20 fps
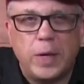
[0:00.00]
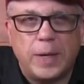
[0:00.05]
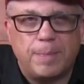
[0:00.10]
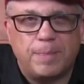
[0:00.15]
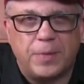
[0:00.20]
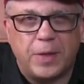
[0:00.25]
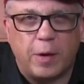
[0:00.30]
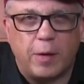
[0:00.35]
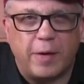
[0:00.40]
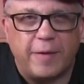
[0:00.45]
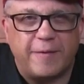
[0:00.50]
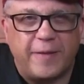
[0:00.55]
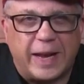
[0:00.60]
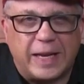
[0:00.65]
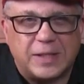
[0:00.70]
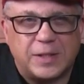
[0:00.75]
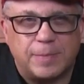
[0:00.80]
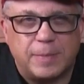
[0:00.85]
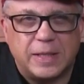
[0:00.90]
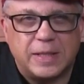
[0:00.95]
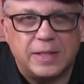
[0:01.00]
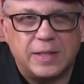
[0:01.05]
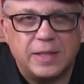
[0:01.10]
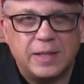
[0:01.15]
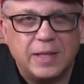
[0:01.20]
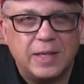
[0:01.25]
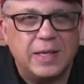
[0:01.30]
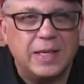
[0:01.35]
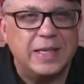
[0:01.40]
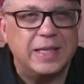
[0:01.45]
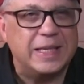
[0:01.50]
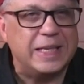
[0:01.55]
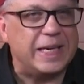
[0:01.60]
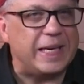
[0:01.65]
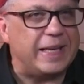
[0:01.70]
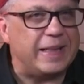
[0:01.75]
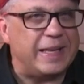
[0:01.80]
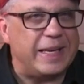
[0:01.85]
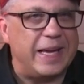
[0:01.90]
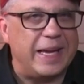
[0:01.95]
reap their advancements.
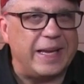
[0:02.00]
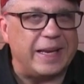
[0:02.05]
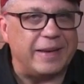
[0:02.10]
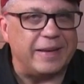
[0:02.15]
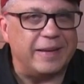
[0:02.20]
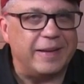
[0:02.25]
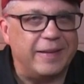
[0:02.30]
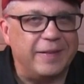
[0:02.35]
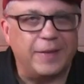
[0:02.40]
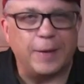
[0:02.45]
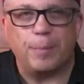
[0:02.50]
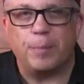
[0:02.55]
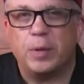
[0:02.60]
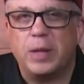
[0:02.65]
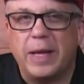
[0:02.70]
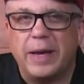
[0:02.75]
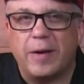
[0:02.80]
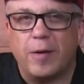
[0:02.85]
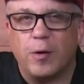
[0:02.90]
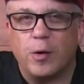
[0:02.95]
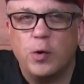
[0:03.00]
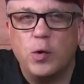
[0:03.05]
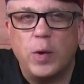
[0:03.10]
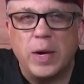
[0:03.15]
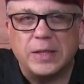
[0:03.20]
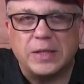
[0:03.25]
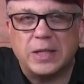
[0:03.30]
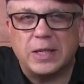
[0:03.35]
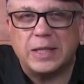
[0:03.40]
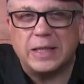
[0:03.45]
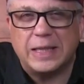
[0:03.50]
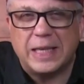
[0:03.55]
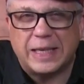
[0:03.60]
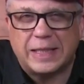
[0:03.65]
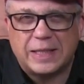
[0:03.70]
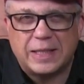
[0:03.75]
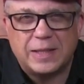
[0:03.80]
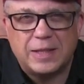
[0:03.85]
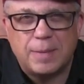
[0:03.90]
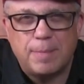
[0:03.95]
In the end, the player who has
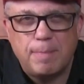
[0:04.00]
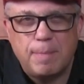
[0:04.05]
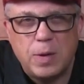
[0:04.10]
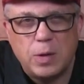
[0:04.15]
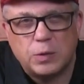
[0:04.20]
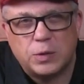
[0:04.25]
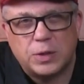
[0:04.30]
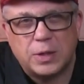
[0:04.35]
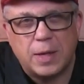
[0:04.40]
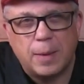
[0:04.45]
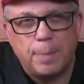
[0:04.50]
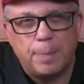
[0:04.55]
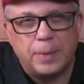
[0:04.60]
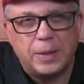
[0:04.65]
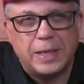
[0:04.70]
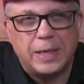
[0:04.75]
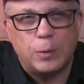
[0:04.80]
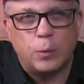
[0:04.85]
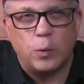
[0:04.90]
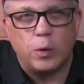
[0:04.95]
collected the most complete